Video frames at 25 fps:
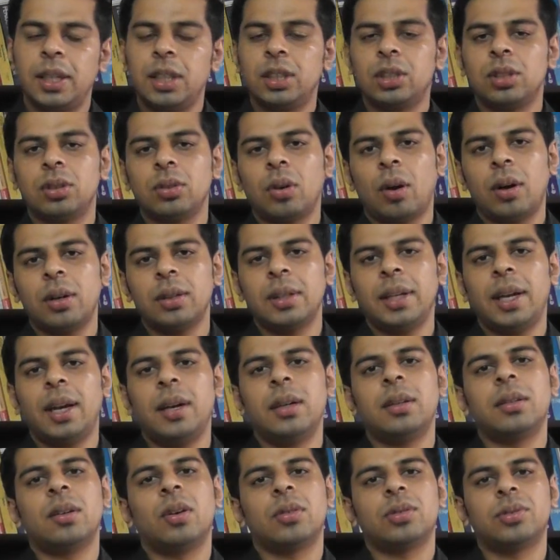It's not
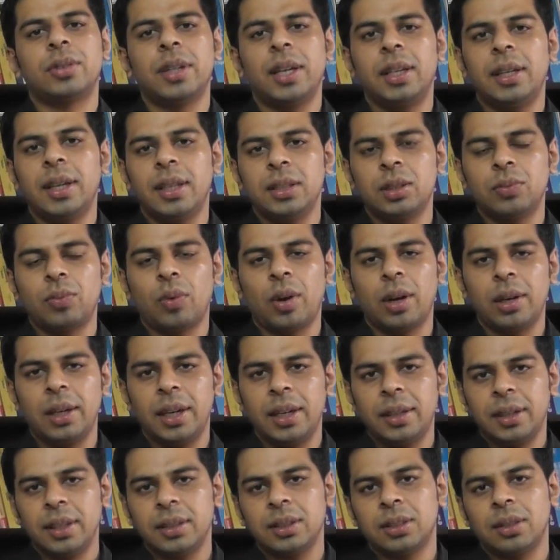that Australia is
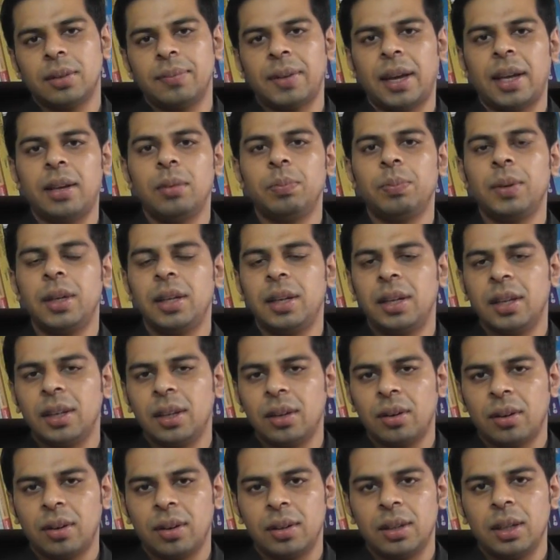violating some NPT
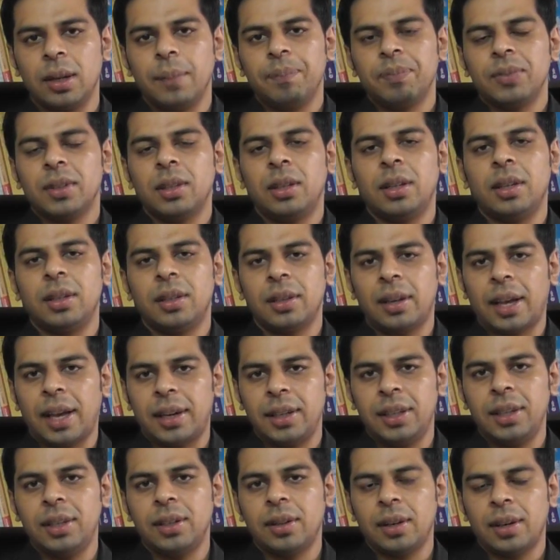or
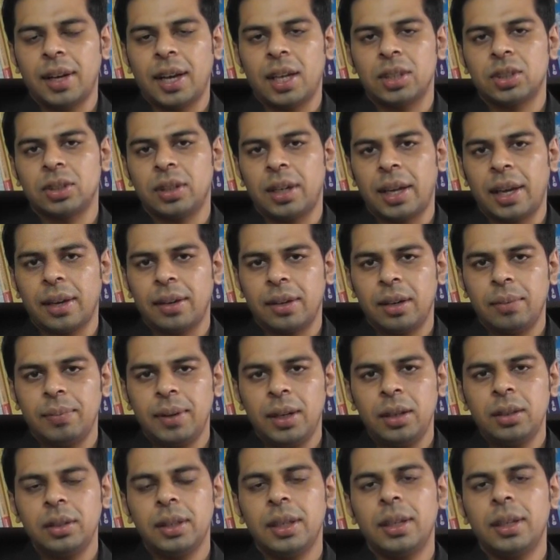any international agreement.